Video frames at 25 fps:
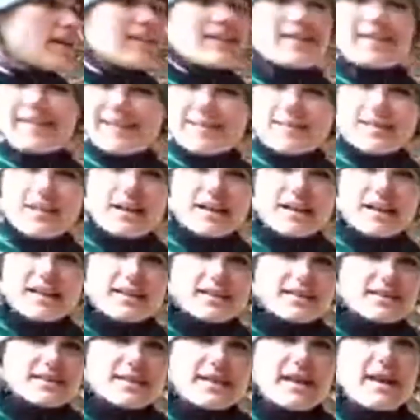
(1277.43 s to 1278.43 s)
Like Lucky
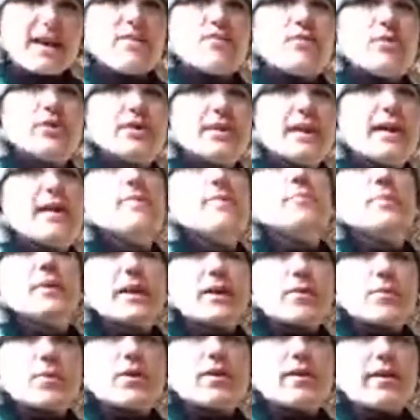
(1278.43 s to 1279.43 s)
doesn't have one yet, but I
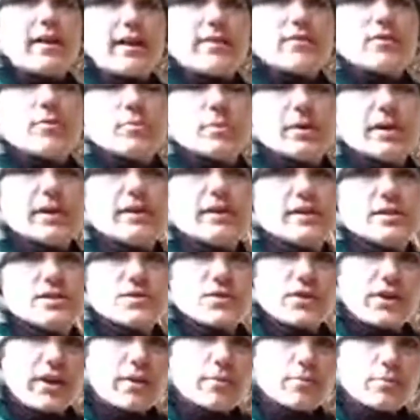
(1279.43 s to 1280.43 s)
will have a playlist
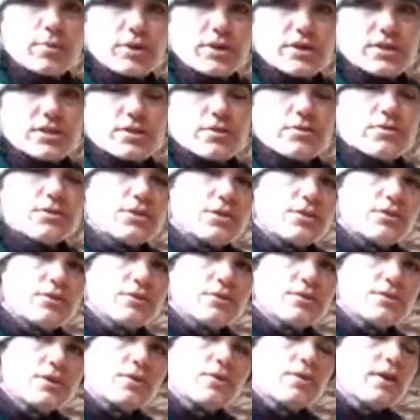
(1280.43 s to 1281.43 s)
for him pretty soon too.
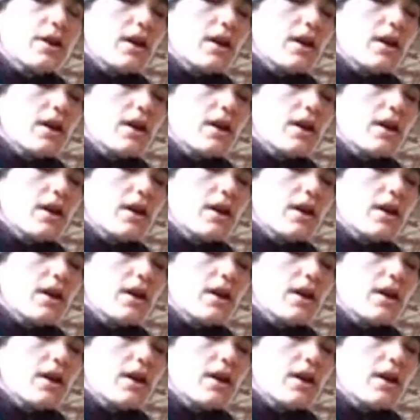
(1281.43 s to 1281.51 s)
So,